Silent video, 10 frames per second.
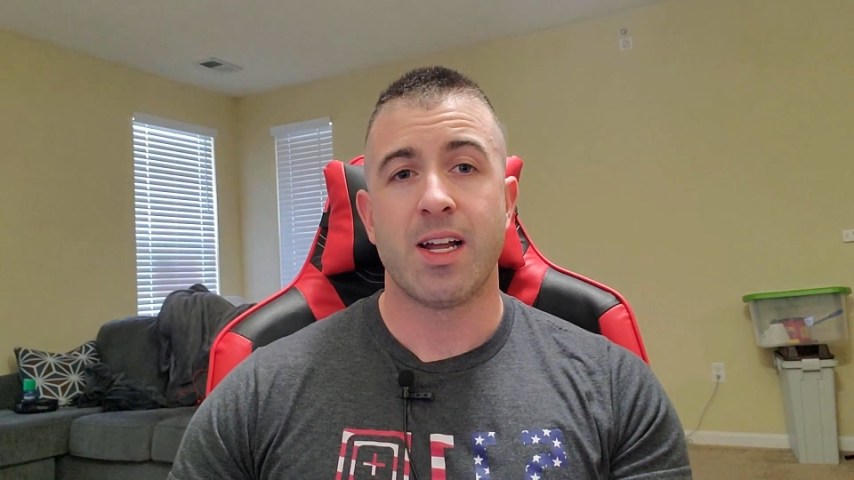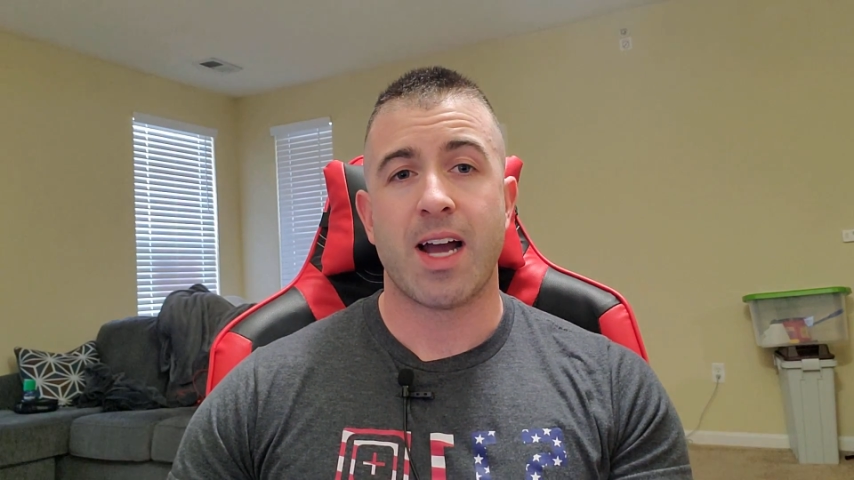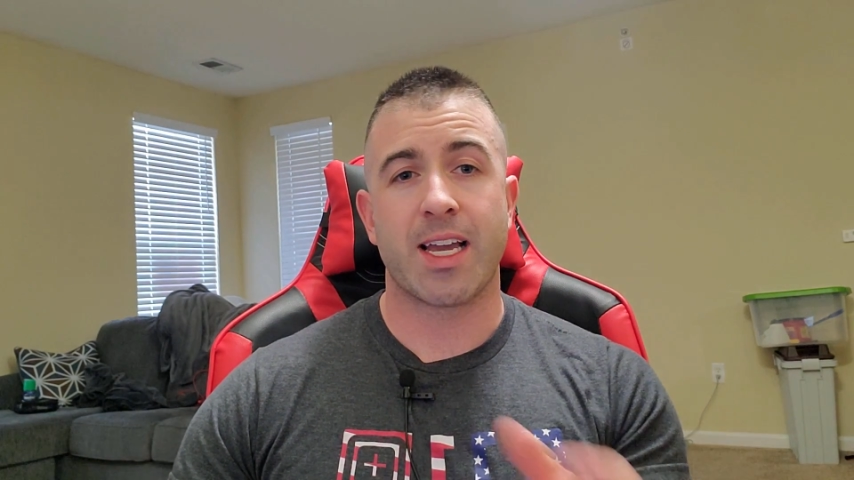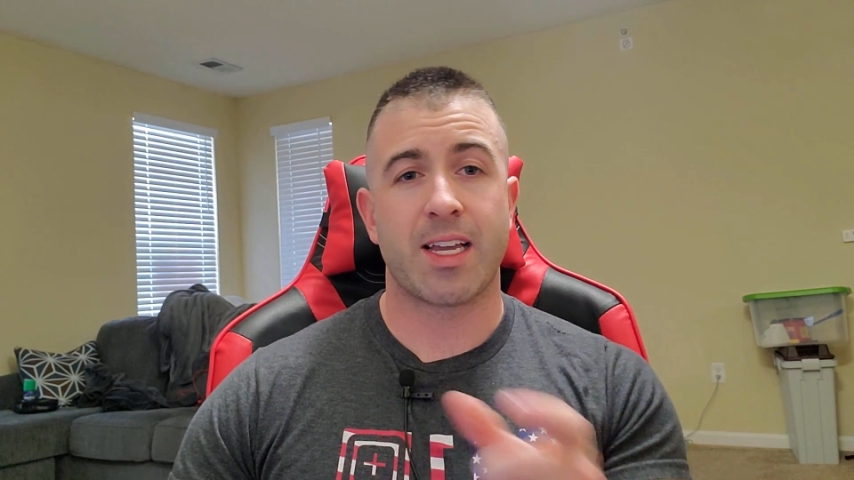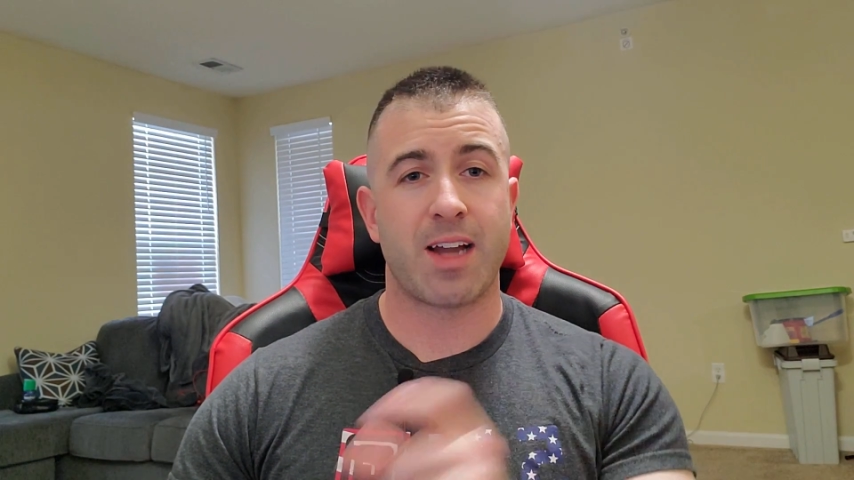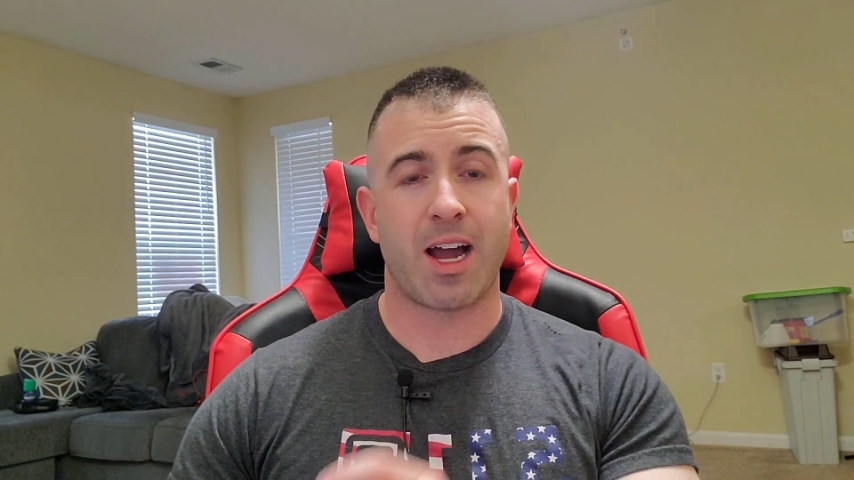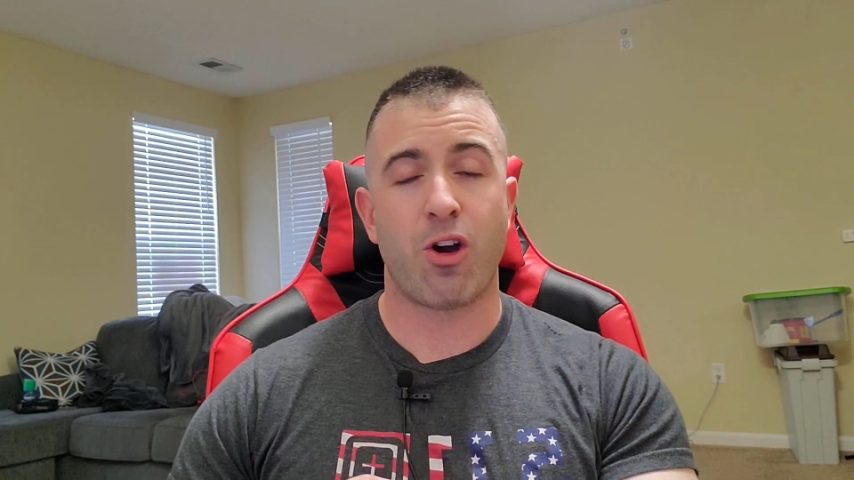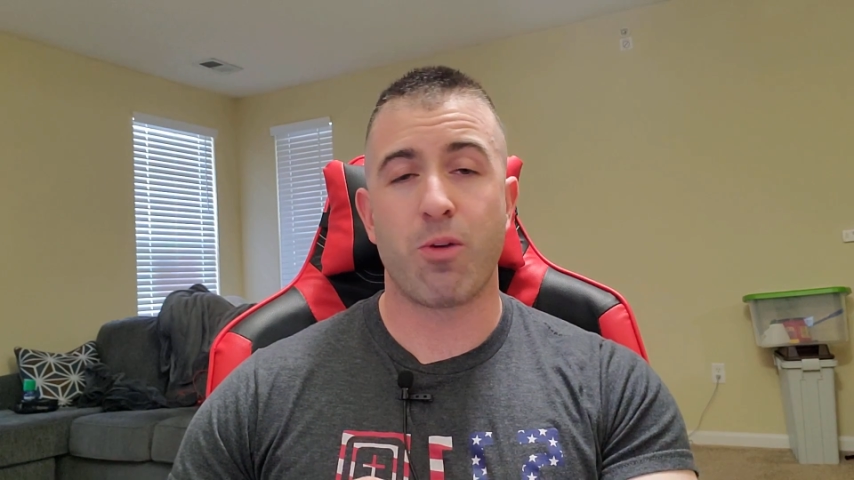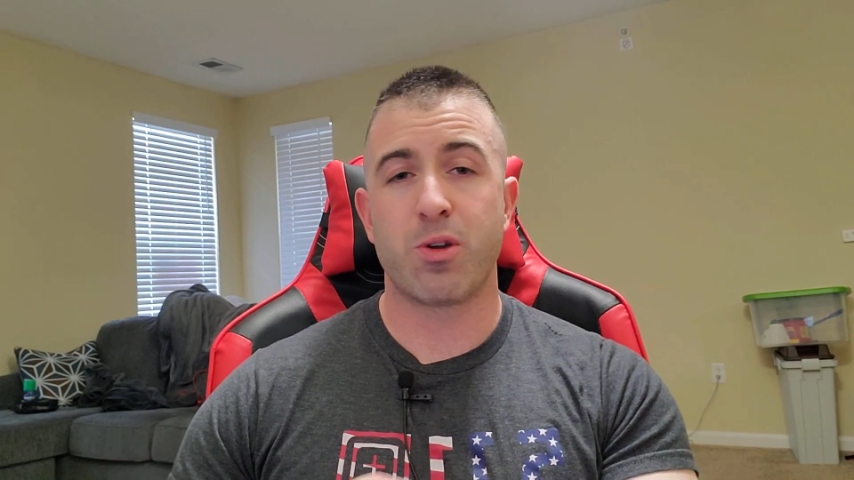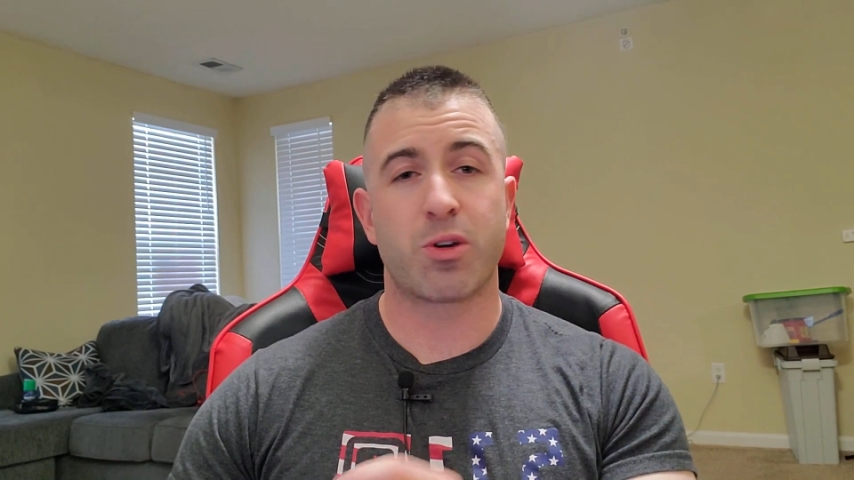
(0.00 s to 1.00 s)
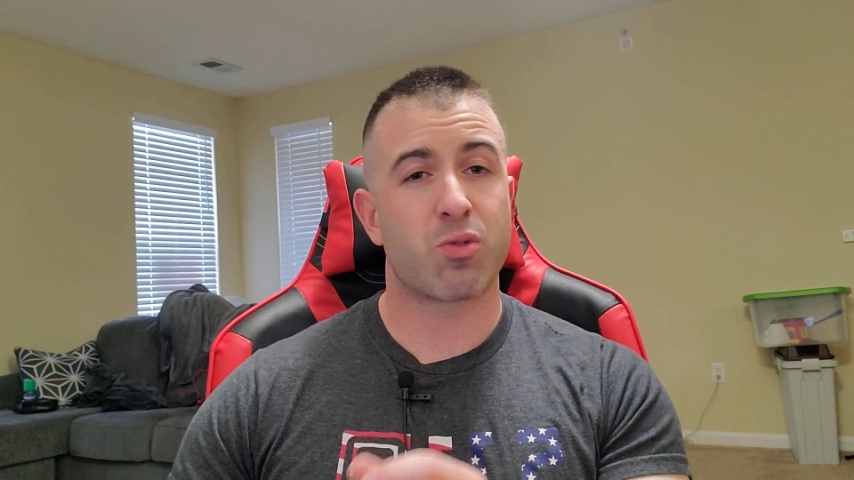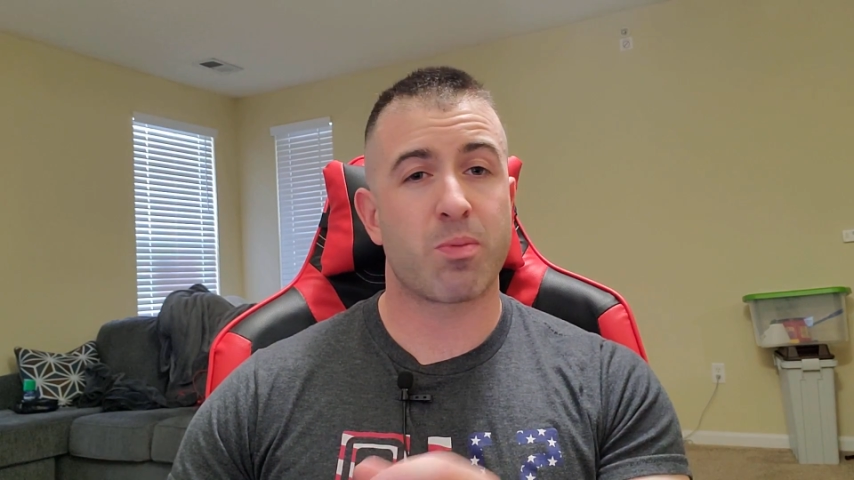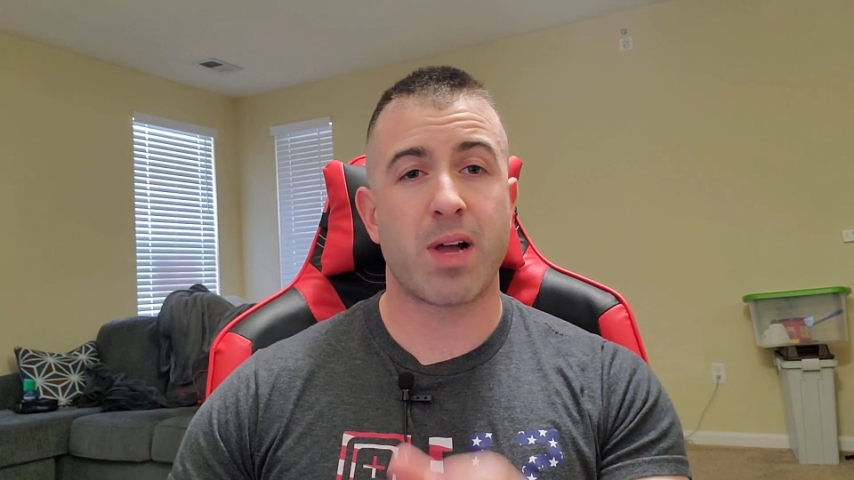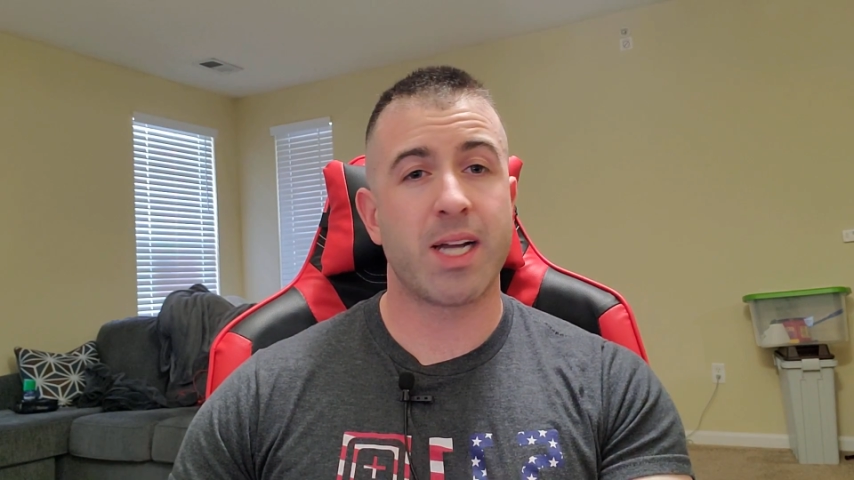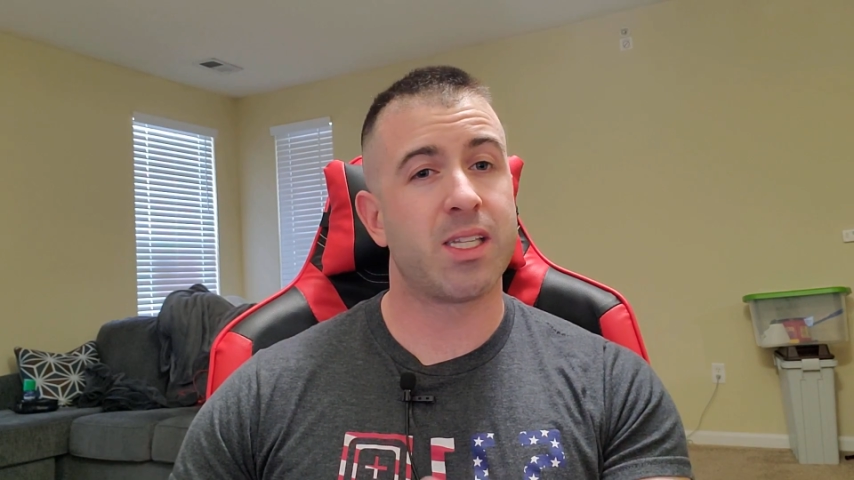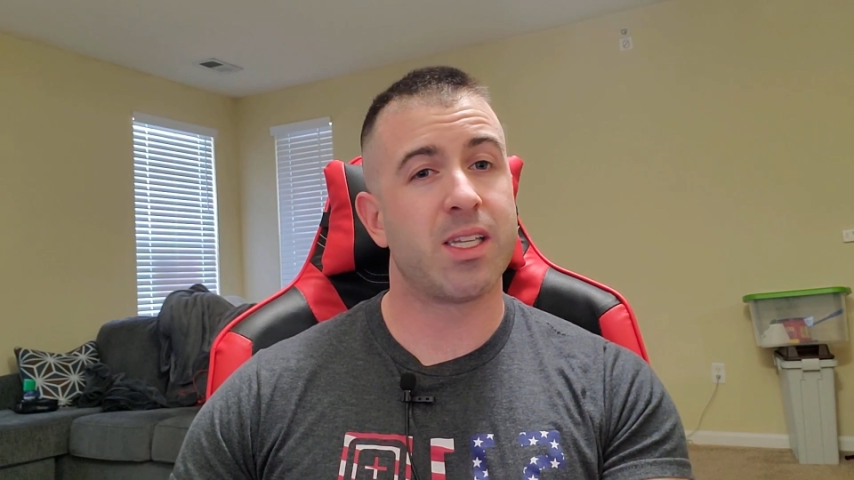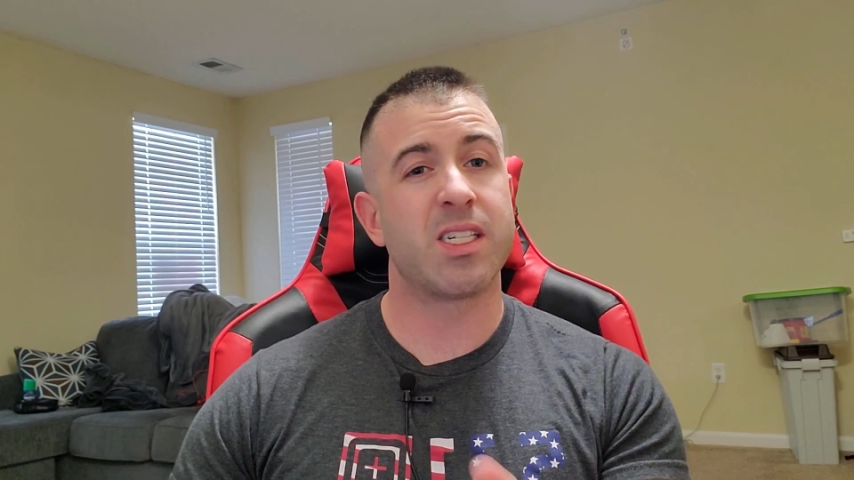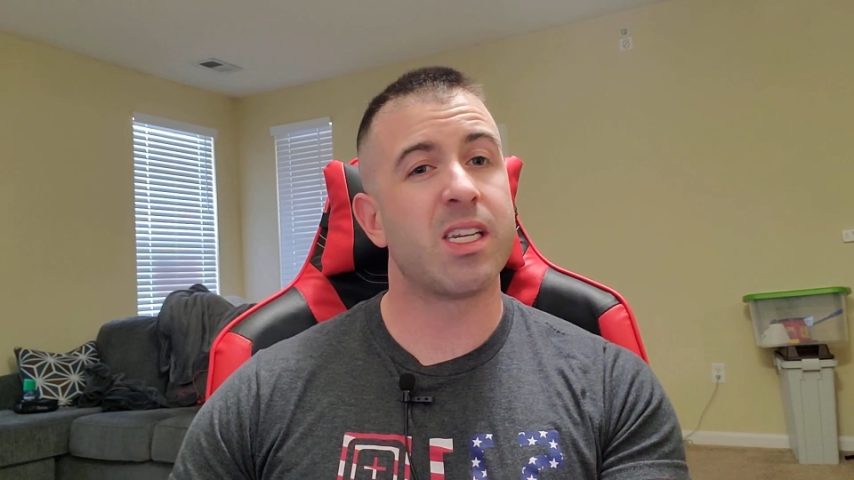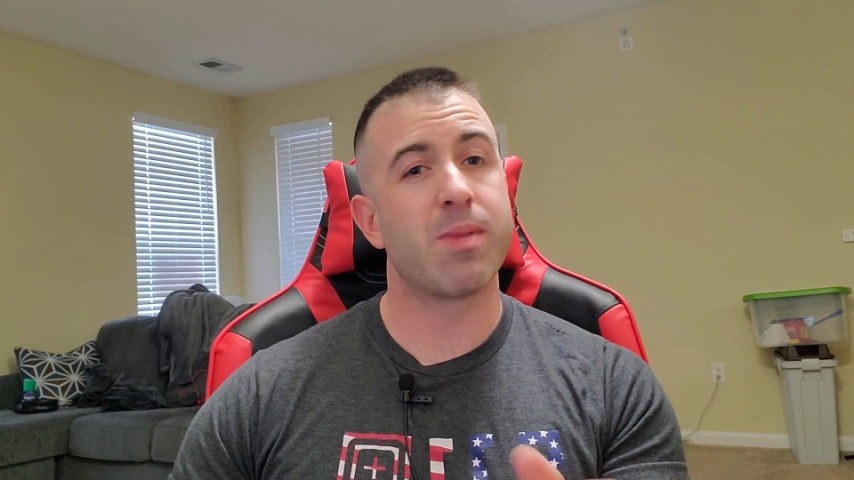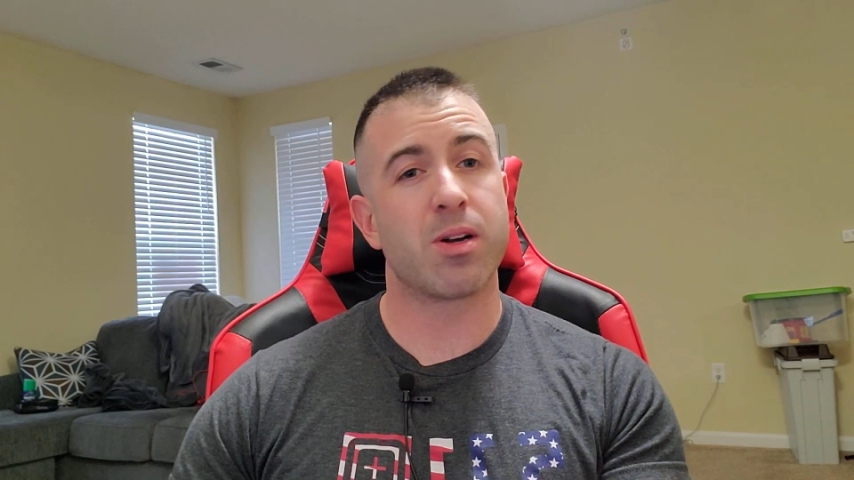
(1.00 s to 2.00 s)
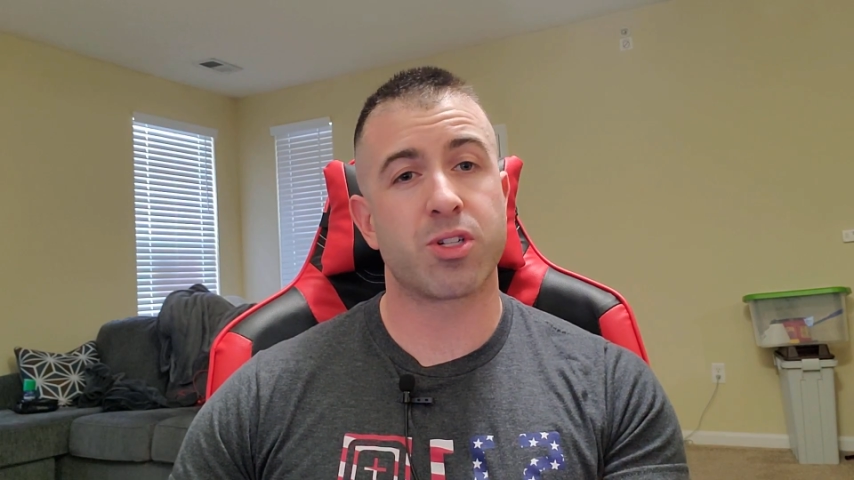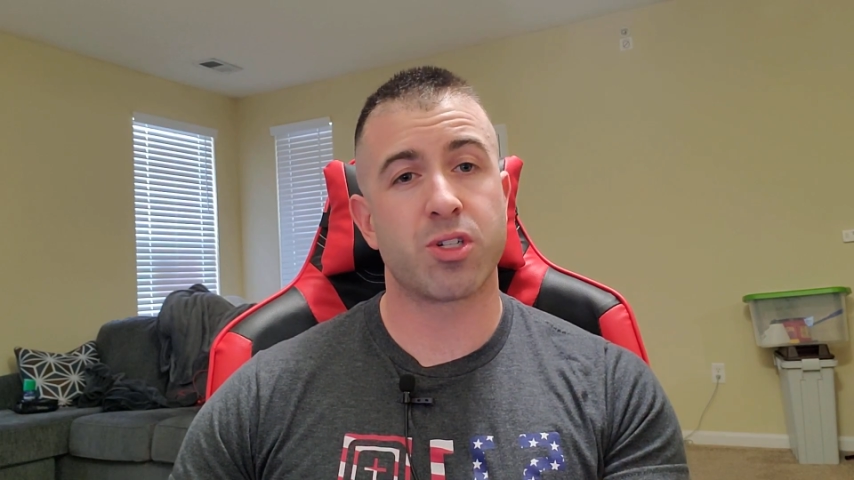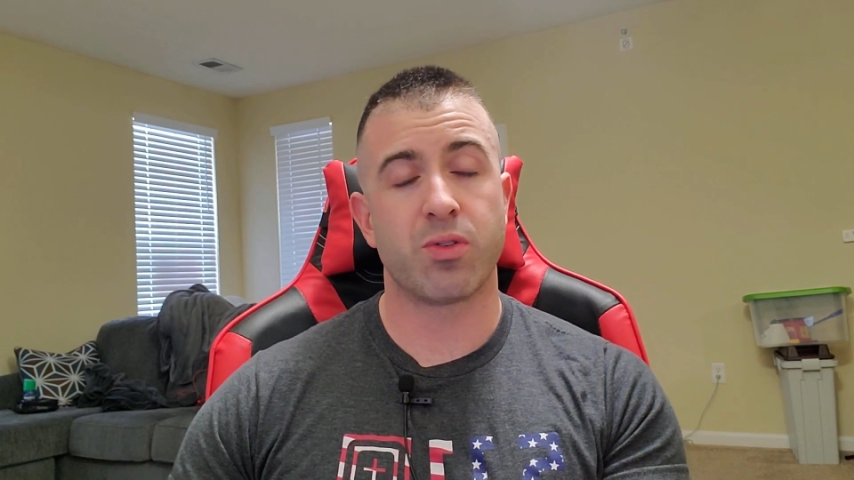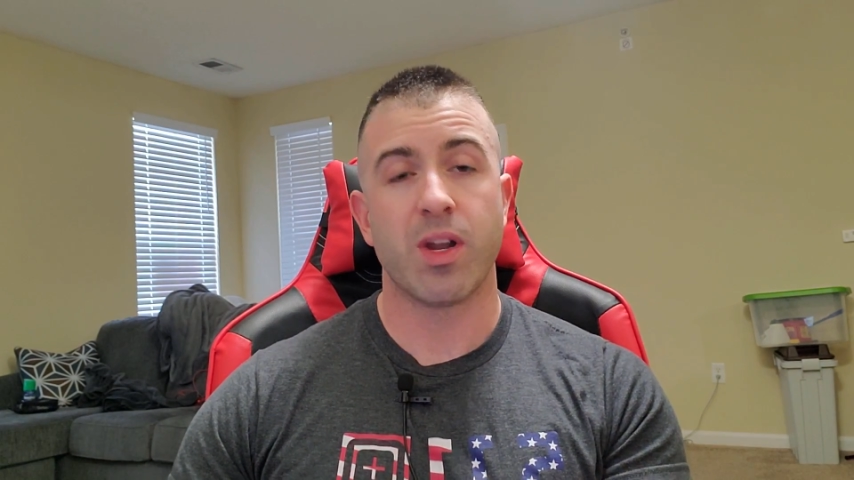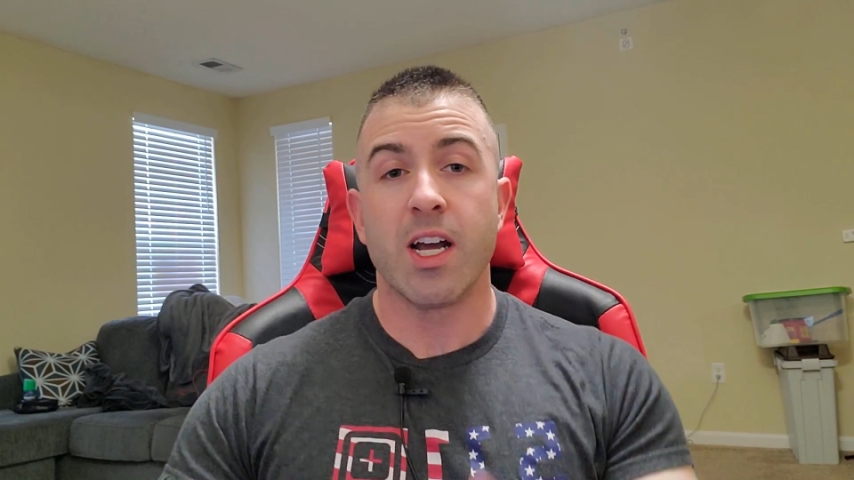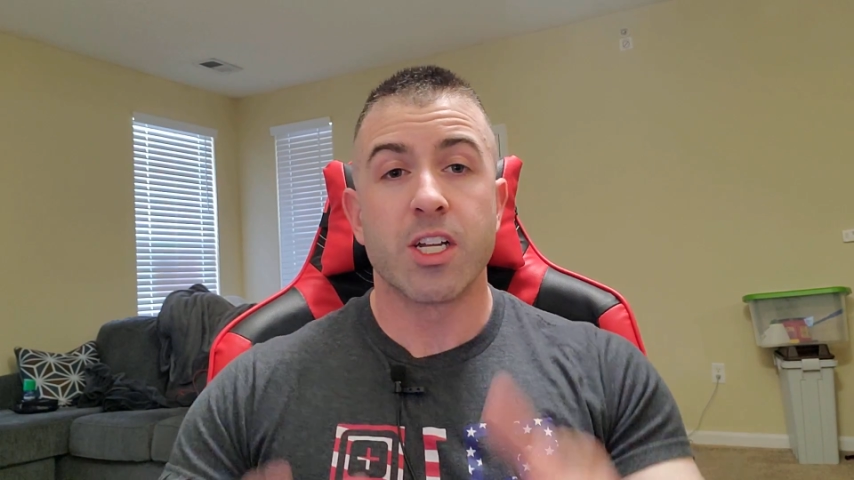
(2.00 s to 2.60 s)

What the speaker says: I hope you can reply to this email soon.